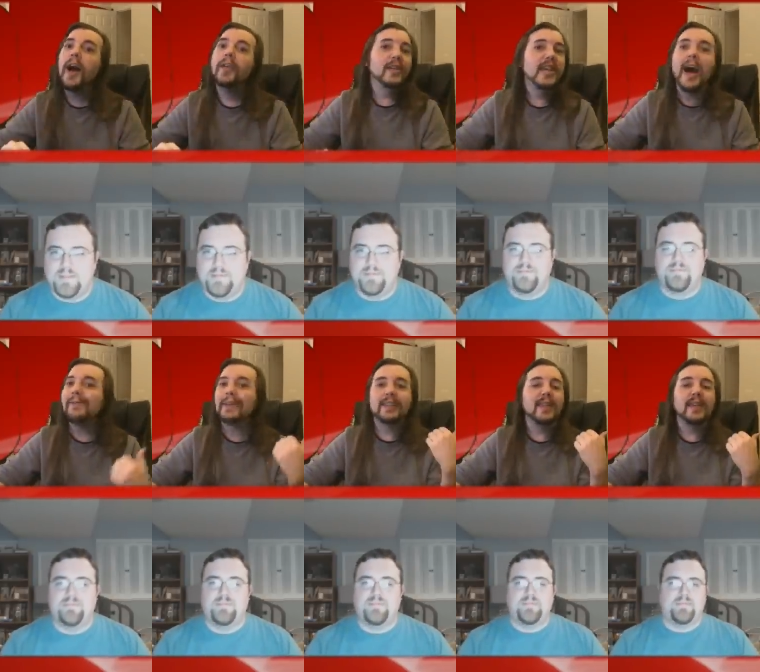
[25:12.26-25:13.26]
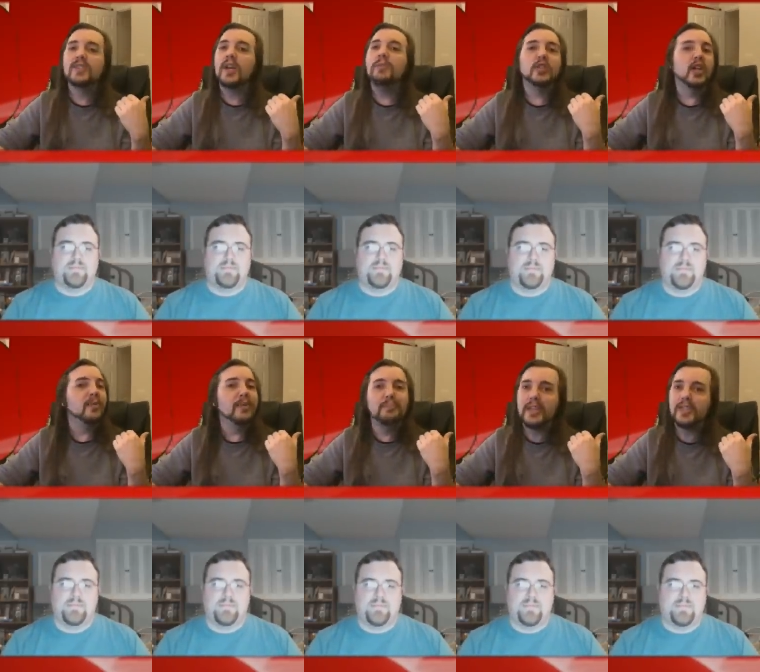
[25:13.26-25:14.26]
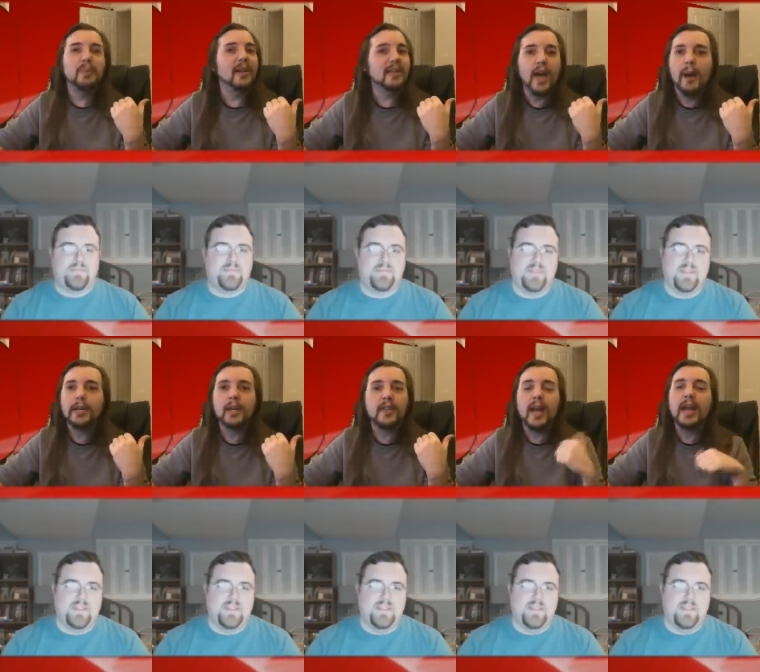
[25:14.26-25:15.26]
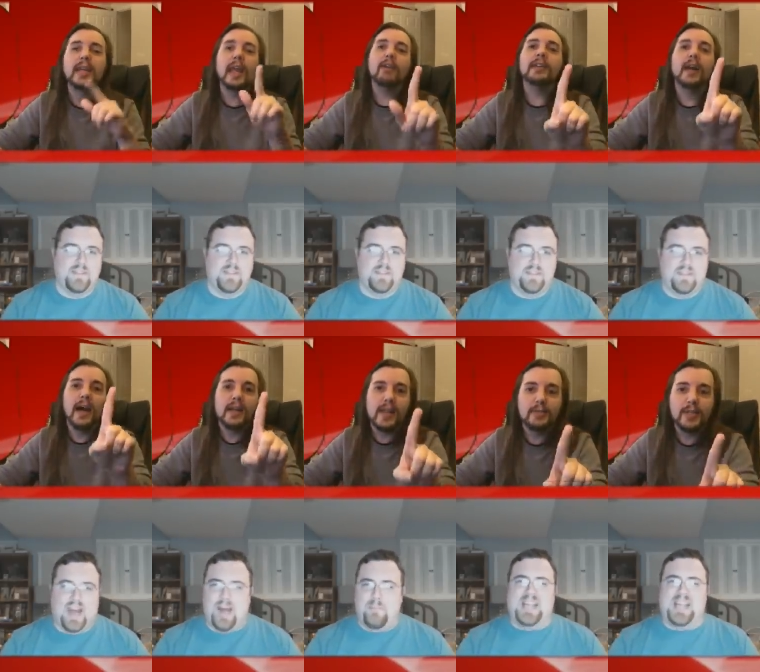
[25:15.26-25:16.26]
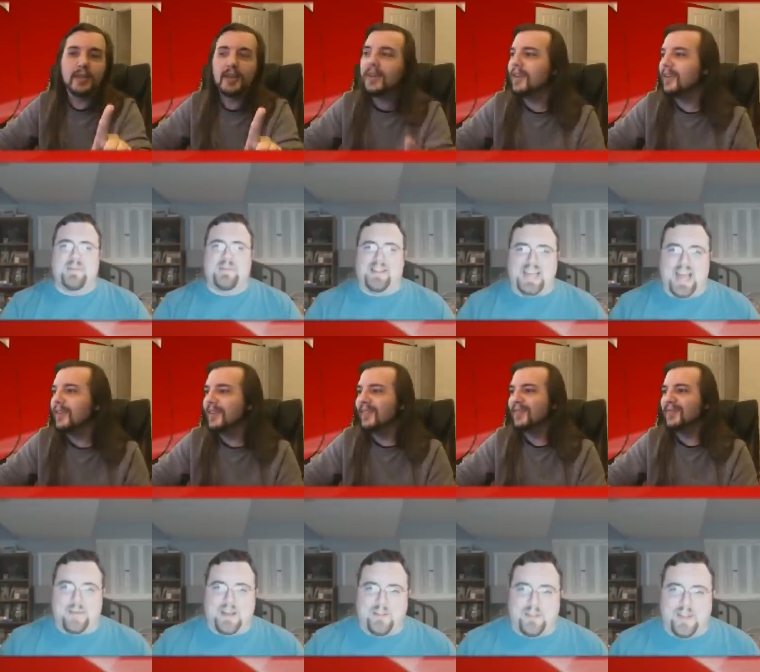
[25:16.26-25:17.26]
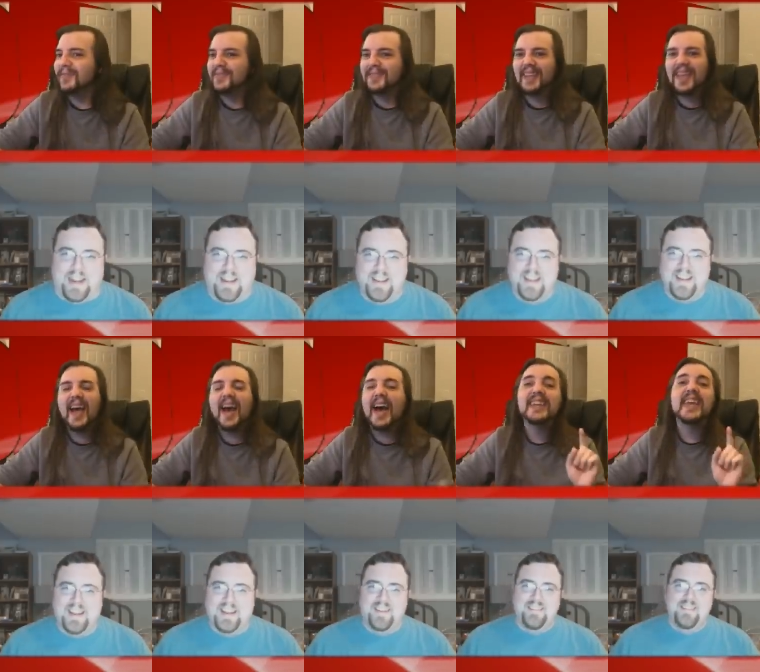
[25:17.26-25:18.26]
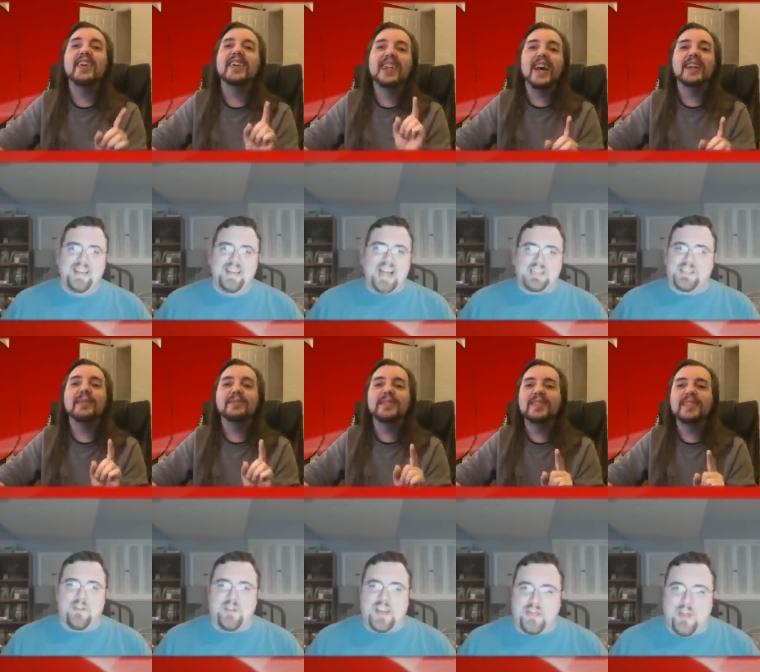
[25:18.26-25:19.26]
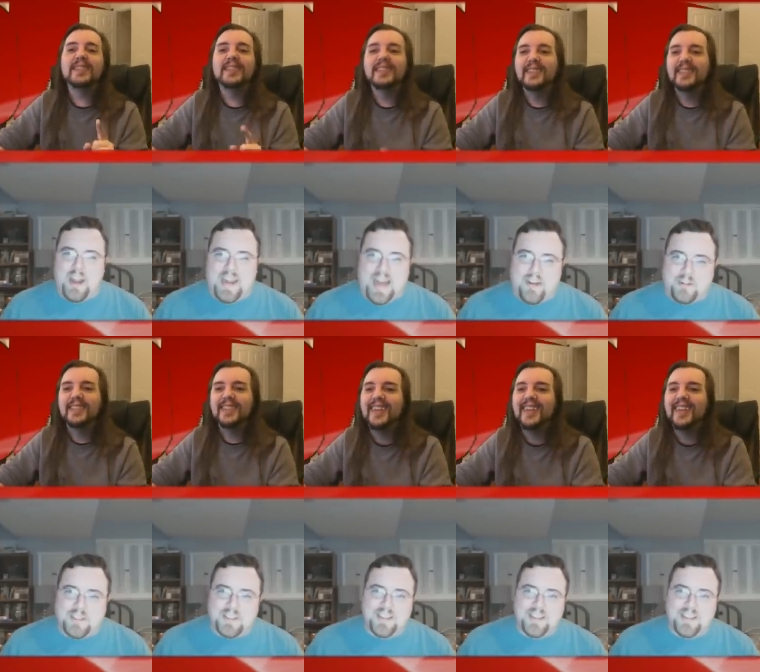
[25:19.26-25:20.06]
Speaker 1: And then Yamaka thing. Someone's going to be pissed about the Yamaka thing. I guarantee goddamn. I'm T- pissed about the Yamaka thing. I guarantee goddamn. You thought it out.